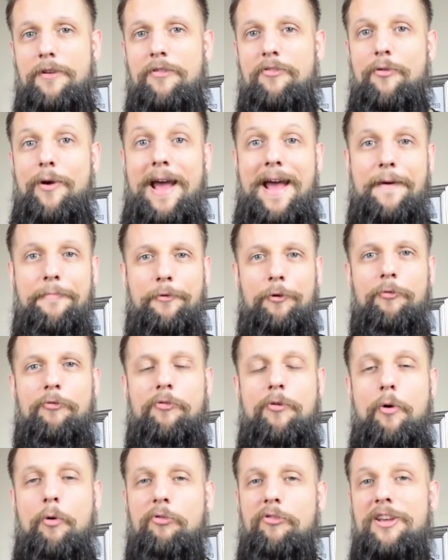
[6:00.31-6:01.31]
So have those
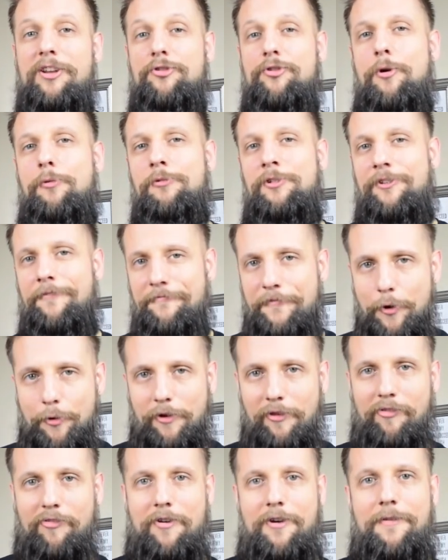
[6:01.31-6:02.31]
goals, control what you
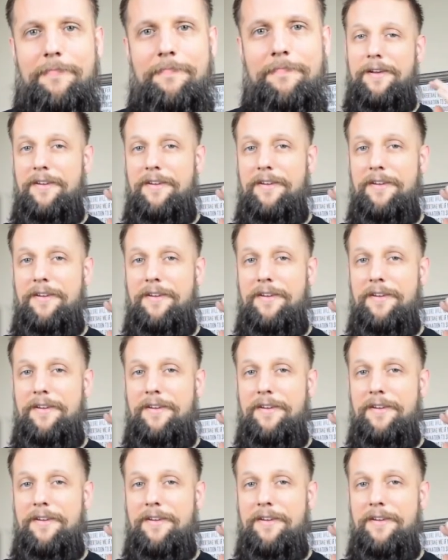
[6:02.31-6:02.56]
focus on.